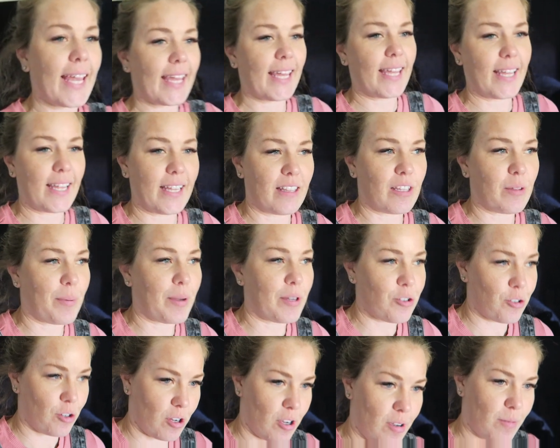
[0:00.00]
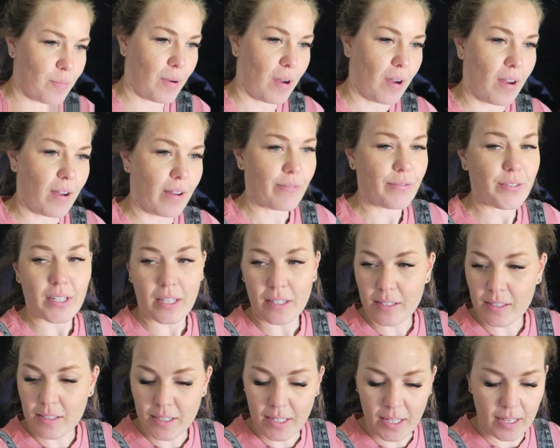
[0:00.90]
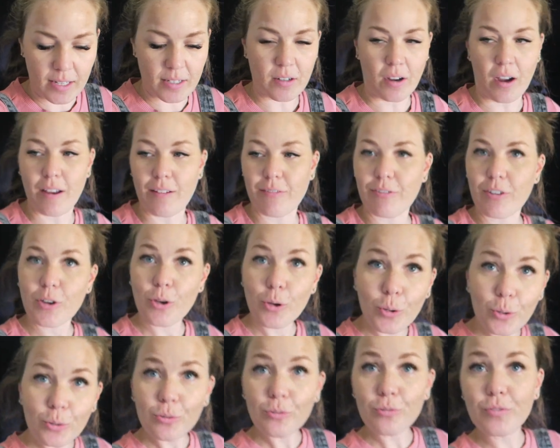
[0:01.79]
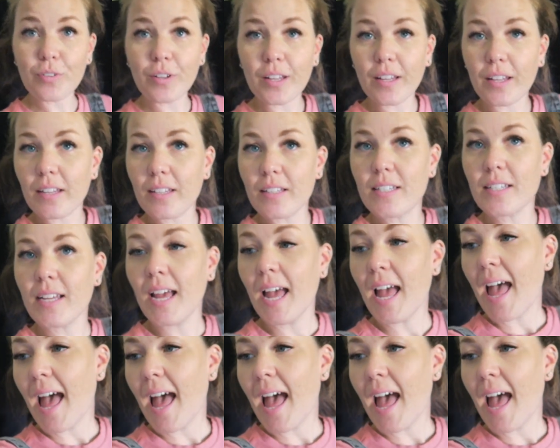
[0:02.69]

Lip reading: in the bedroom, I've dusted, I've hoovered,